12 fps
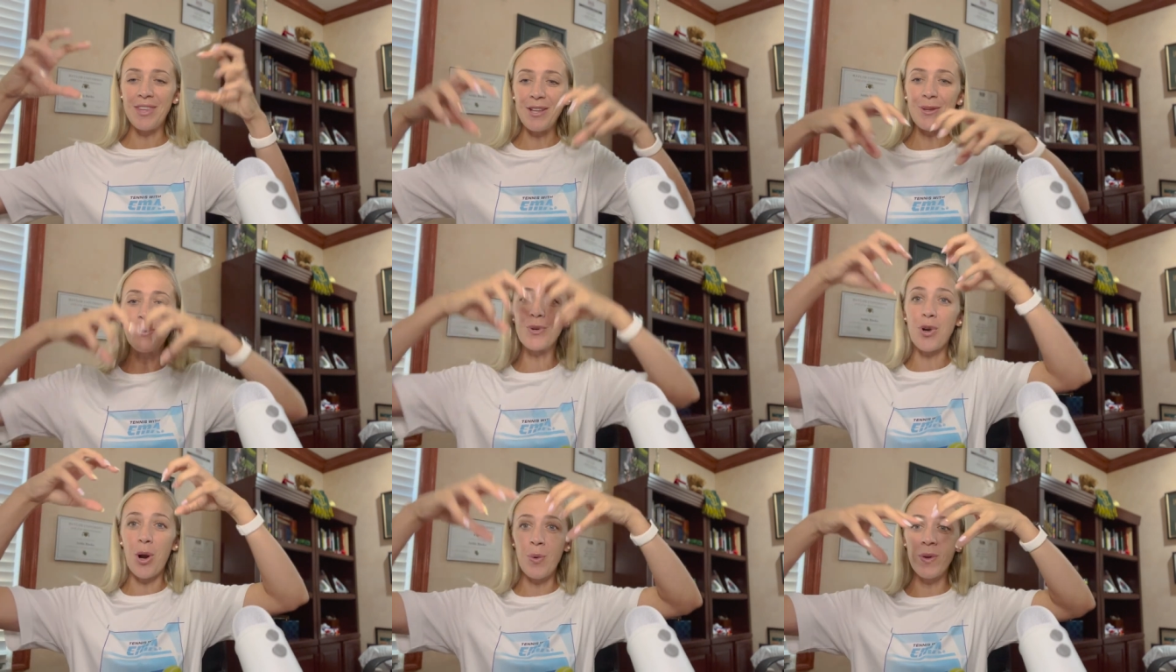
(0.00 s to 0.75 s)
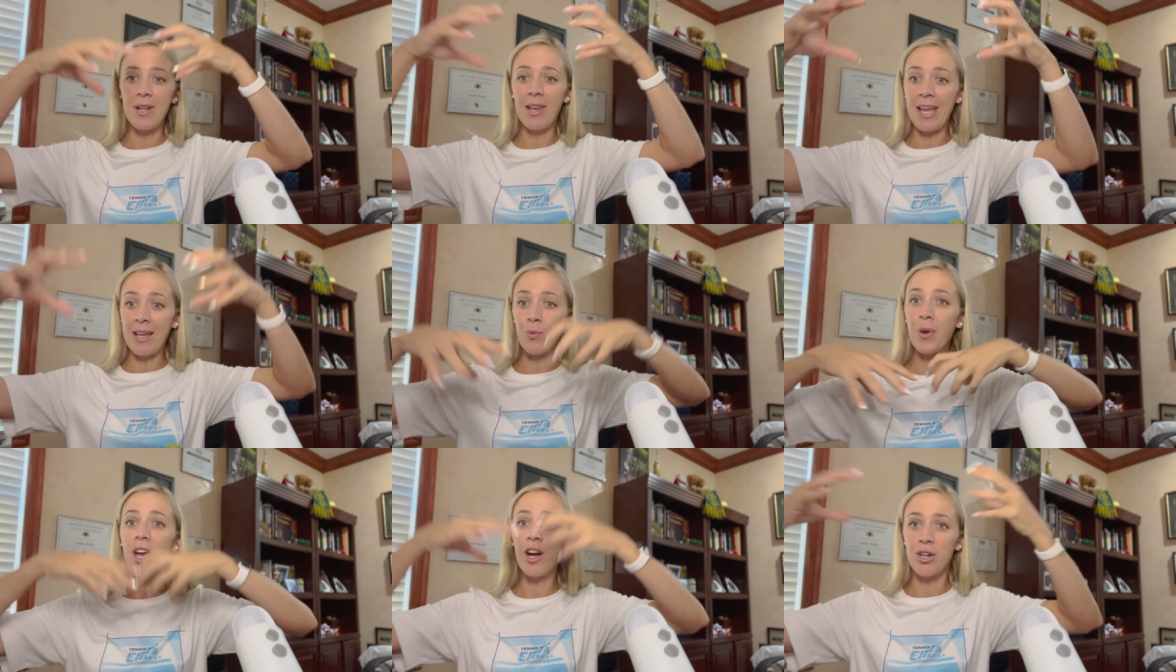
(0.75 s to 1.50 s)
Then you grow
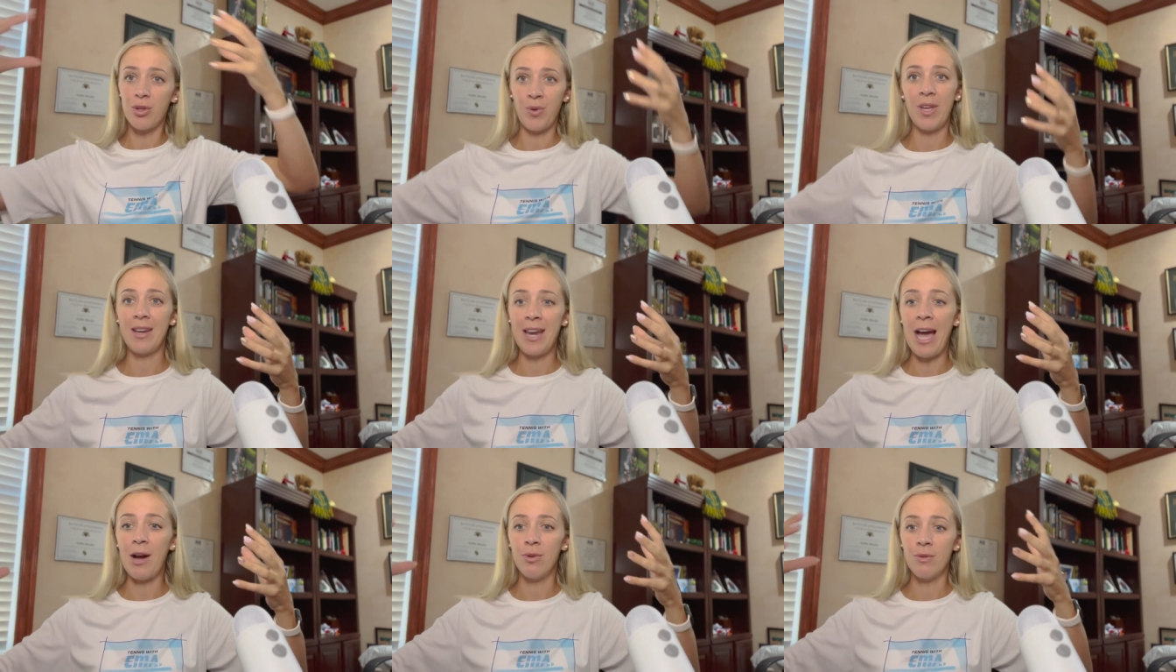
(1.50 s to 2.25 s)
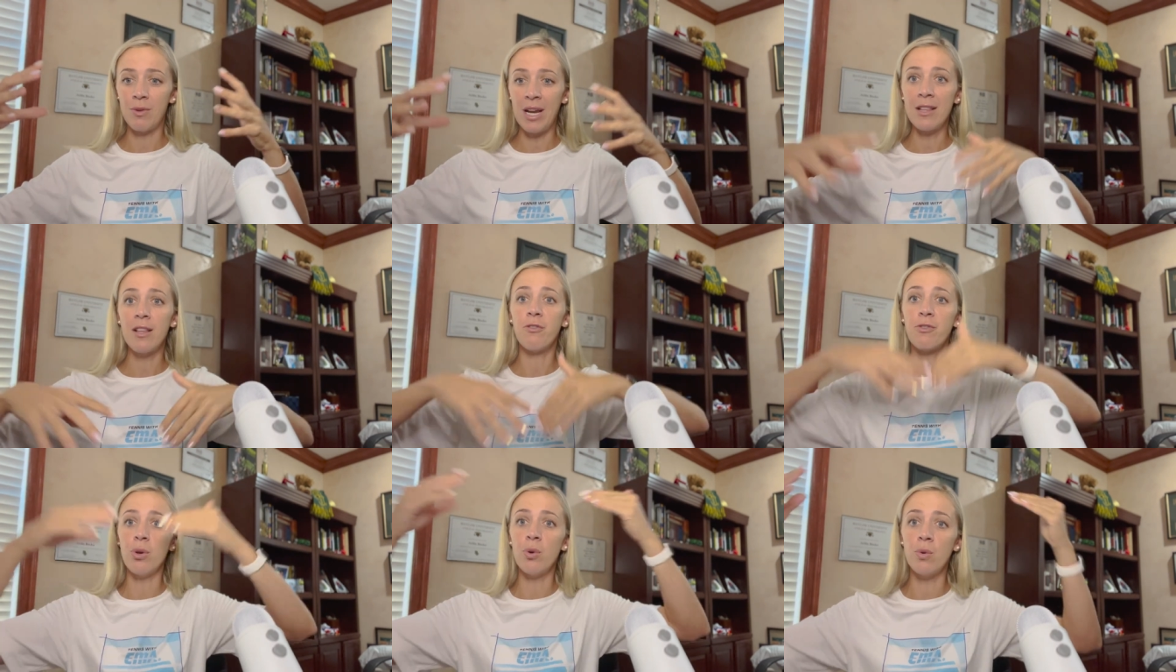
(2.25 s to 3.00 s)
like we are doing now, right?
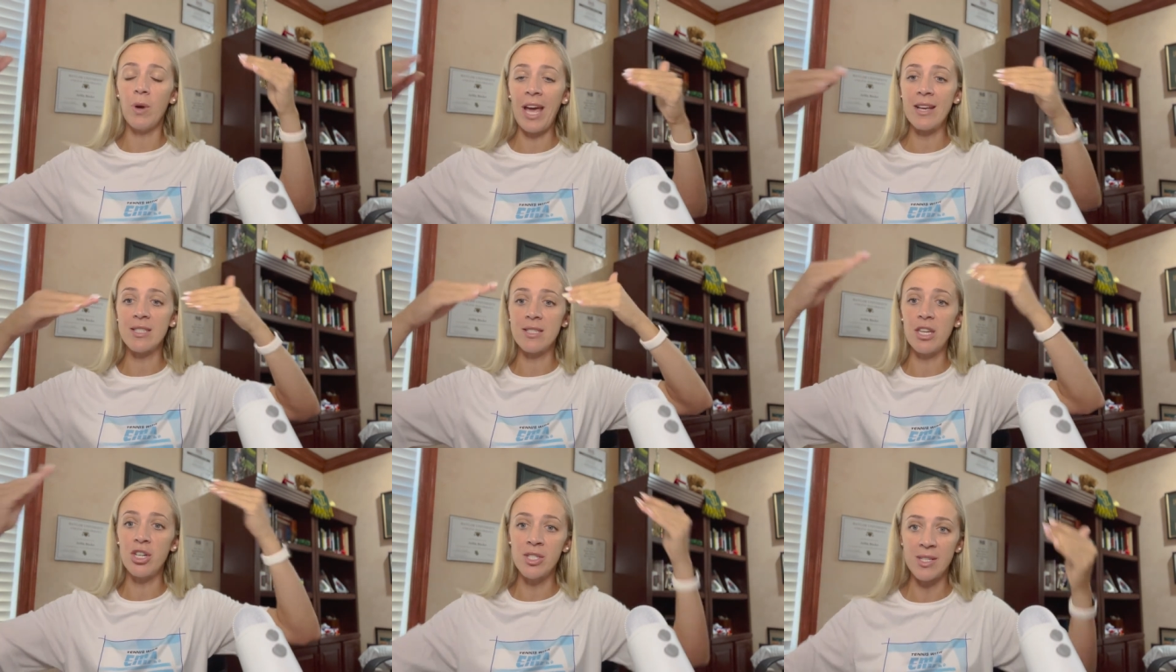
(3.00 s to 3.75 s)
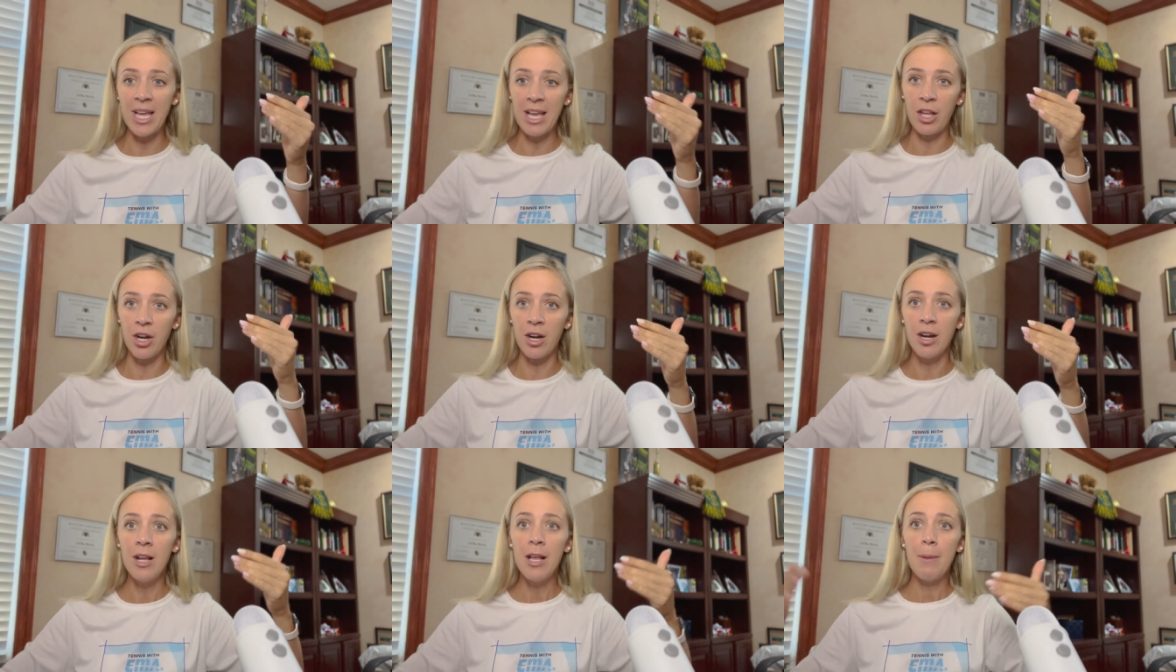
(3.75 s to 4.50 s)
Few X years
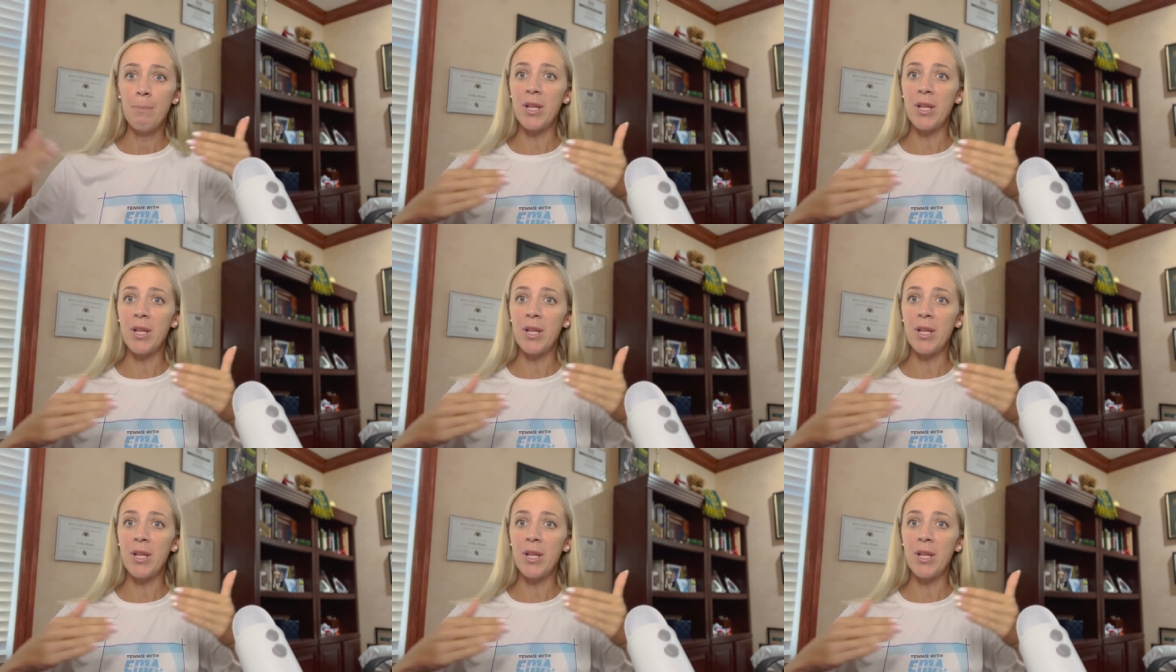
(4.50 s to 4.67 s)
later,